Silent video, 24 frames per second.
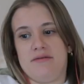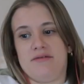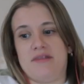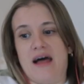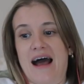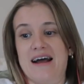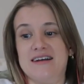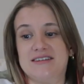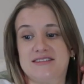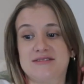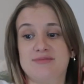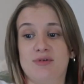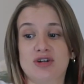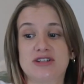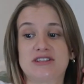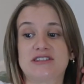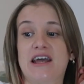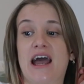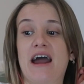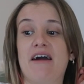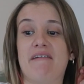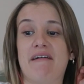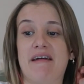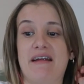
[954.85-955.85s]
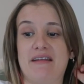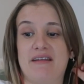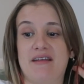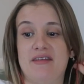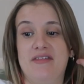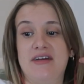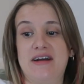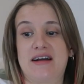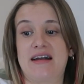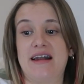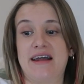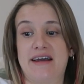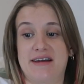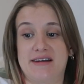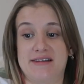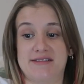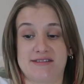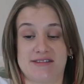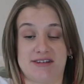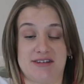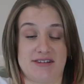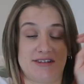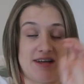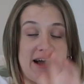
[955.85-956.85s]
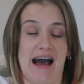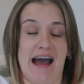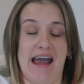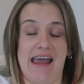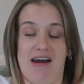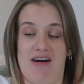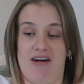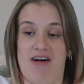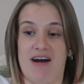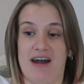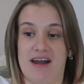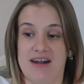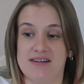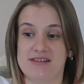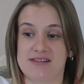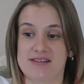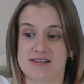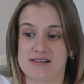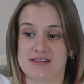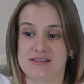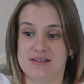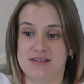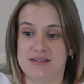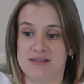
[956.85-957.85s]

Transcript: That is more scary than the clickers, because I hate heights.